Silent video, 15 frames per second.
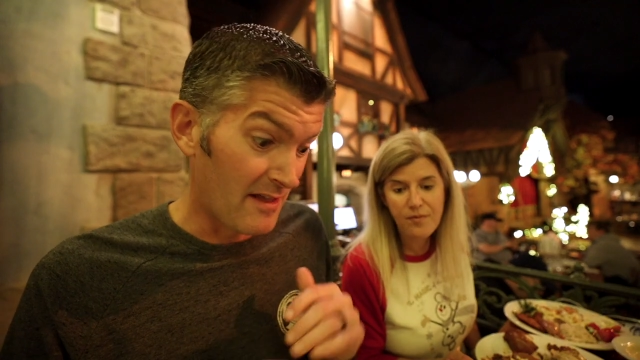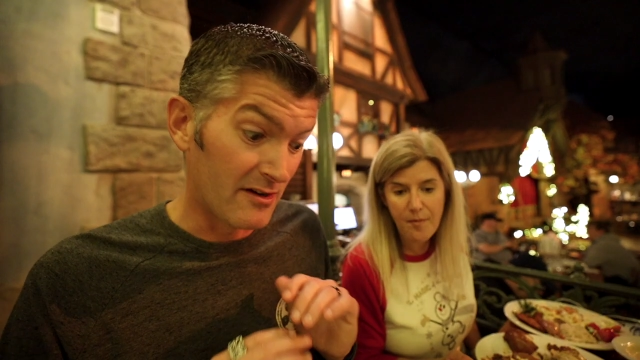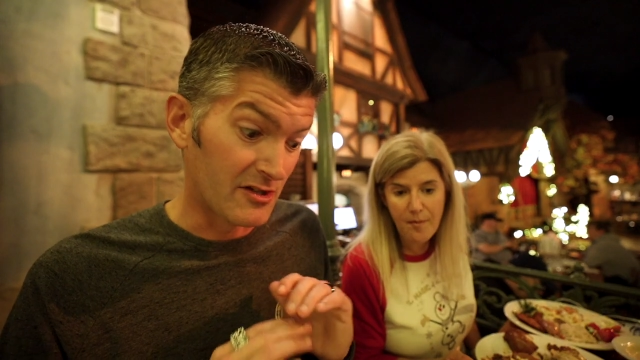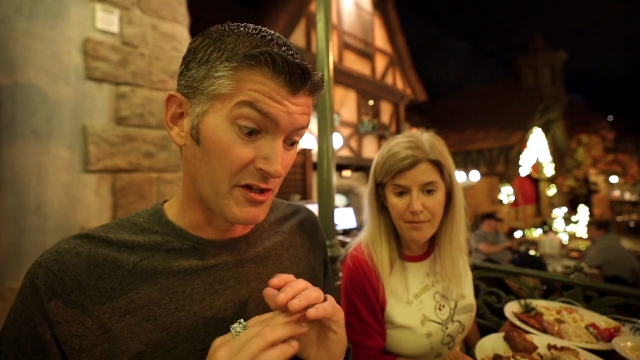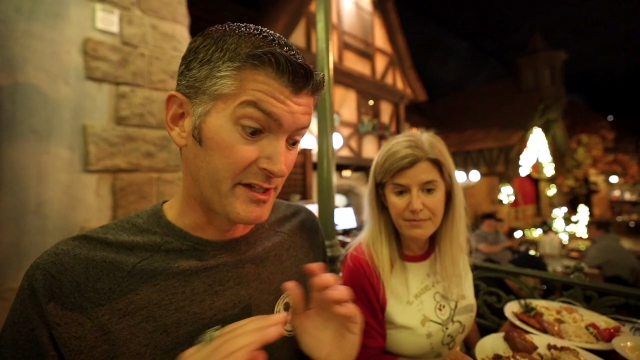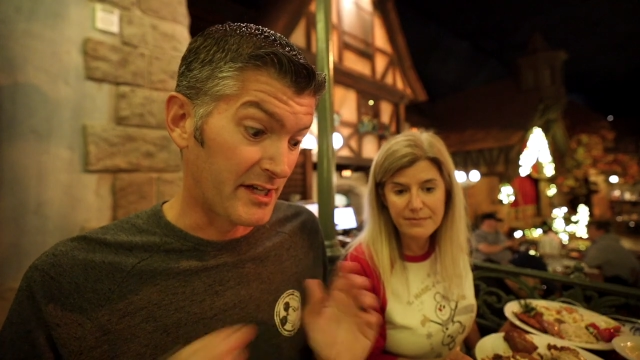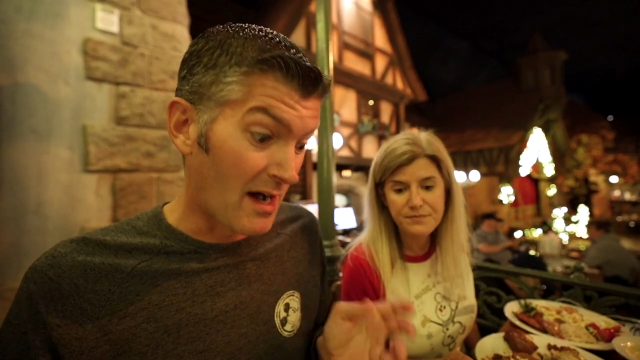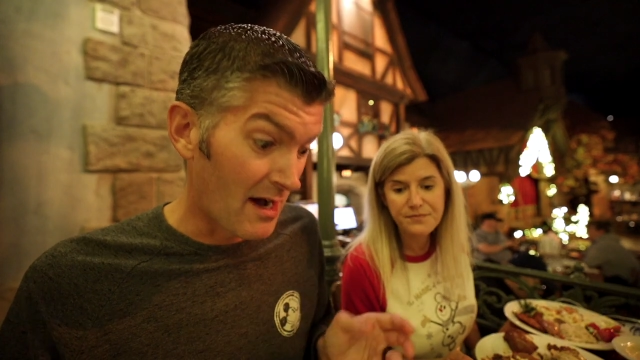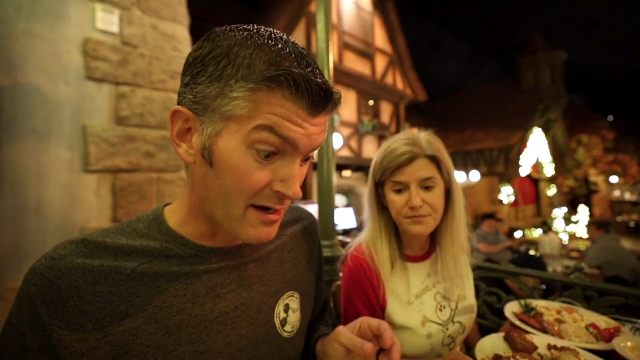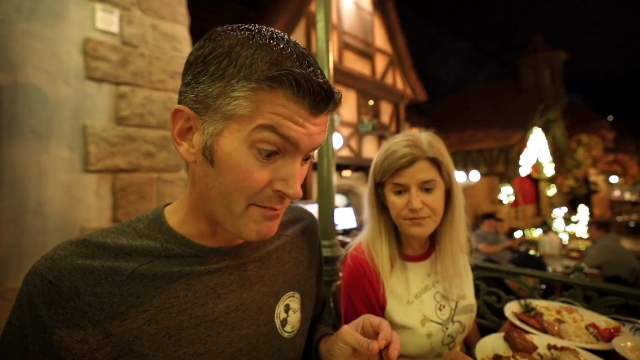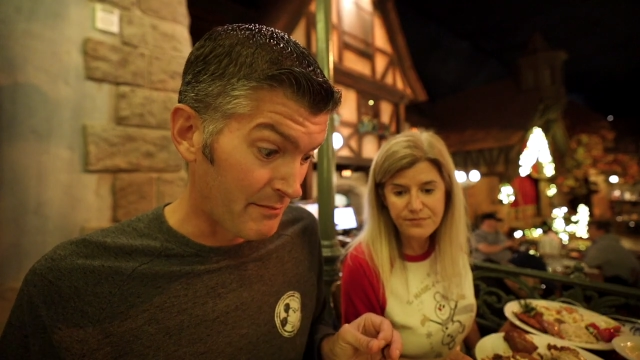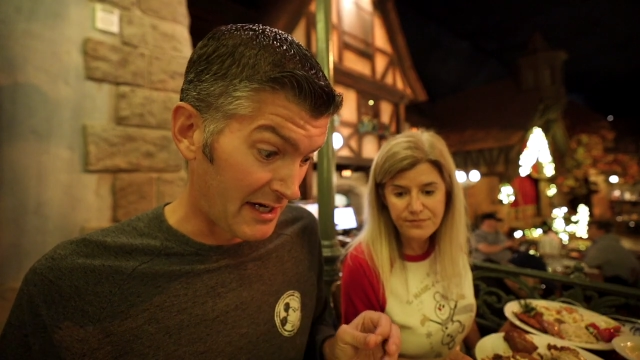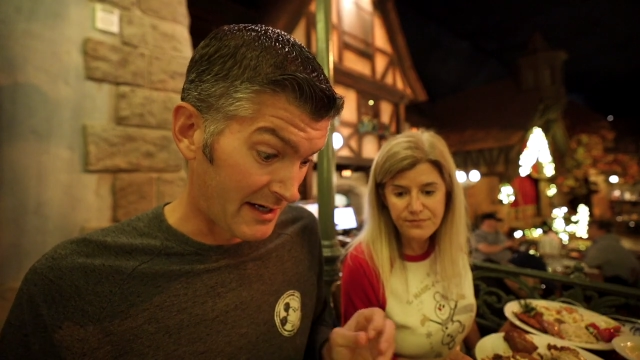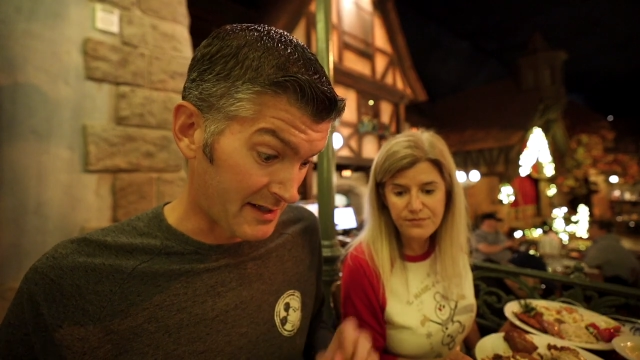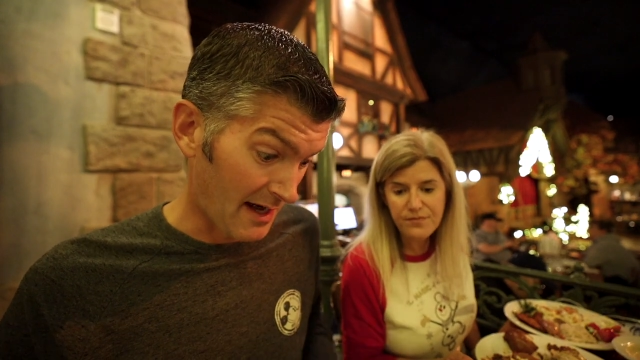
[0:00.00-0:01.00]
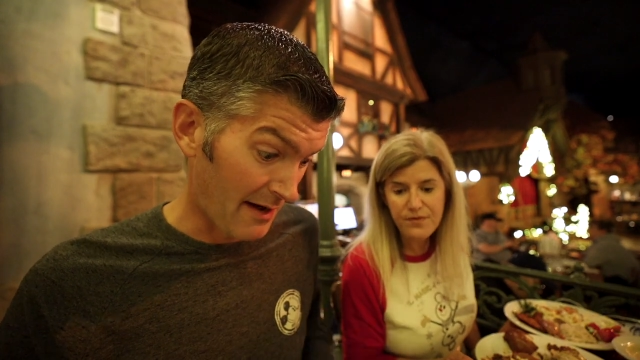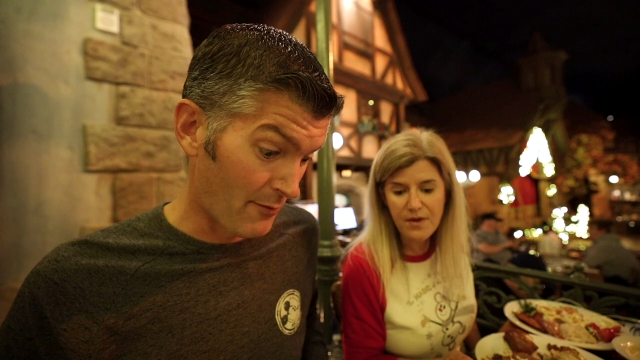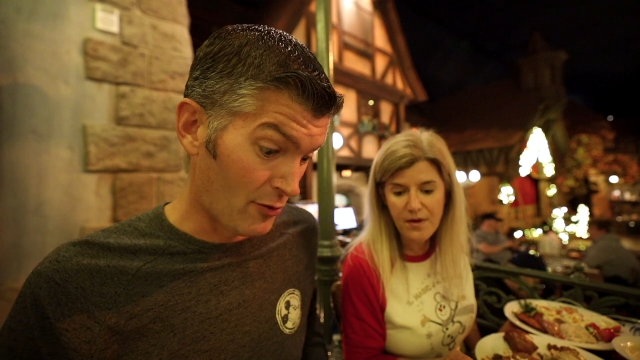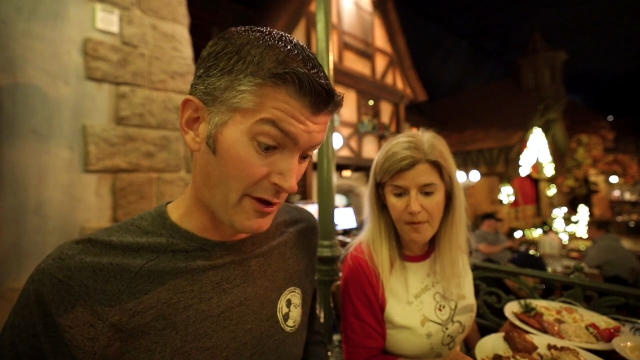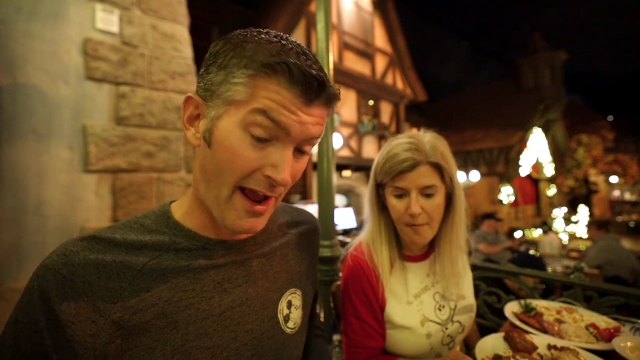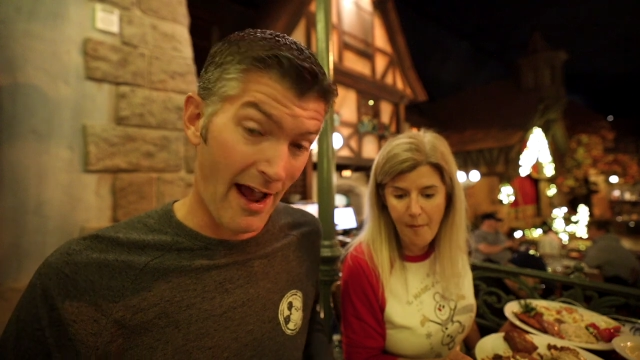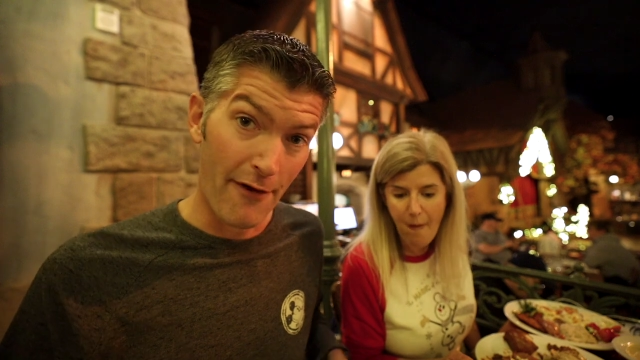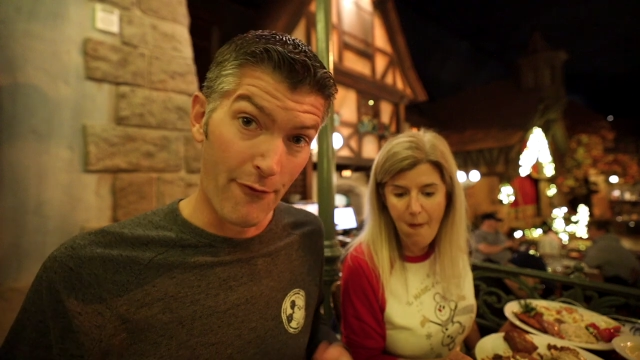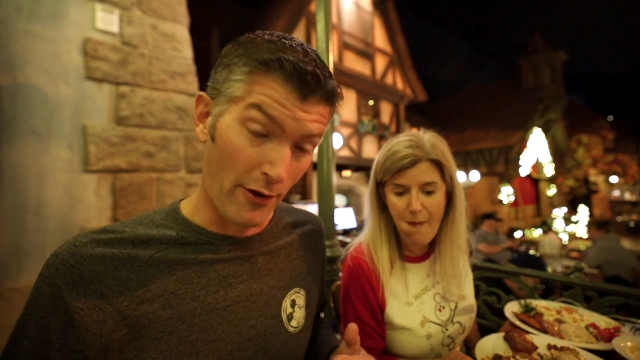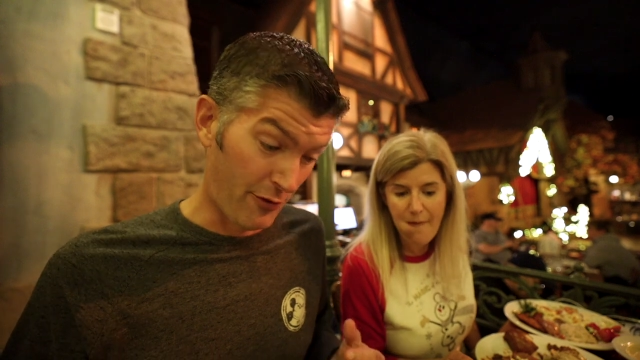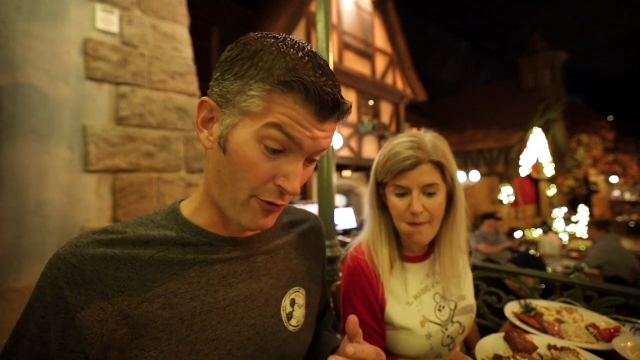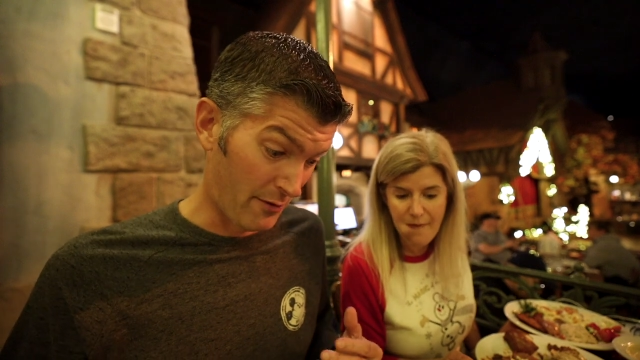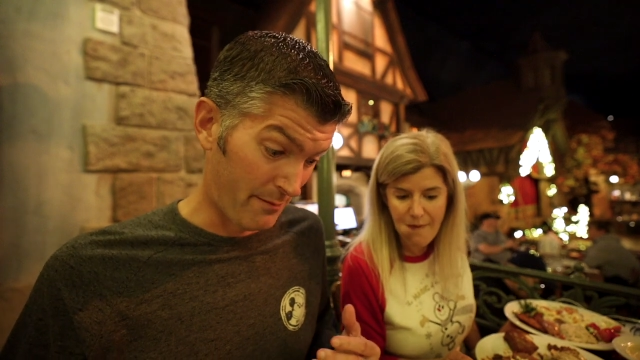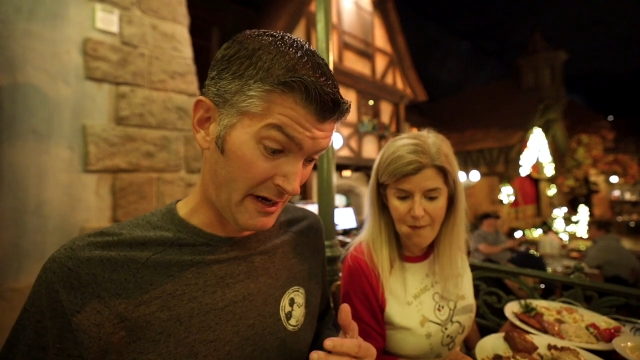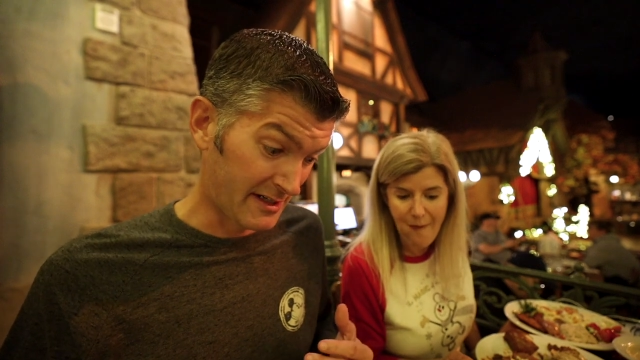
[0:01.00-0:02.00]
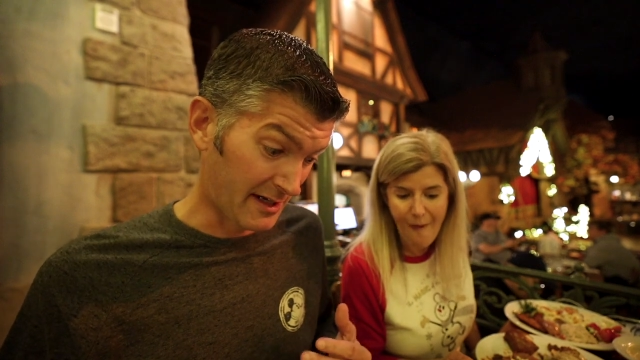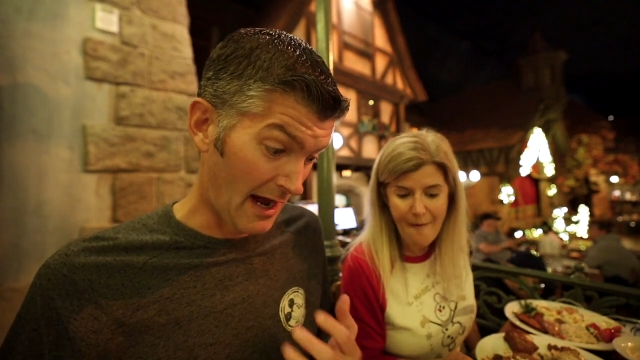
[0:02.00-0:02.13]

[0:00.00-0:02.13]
Speaker 1: then there's a ton of meat. I'm only halfway through the meat.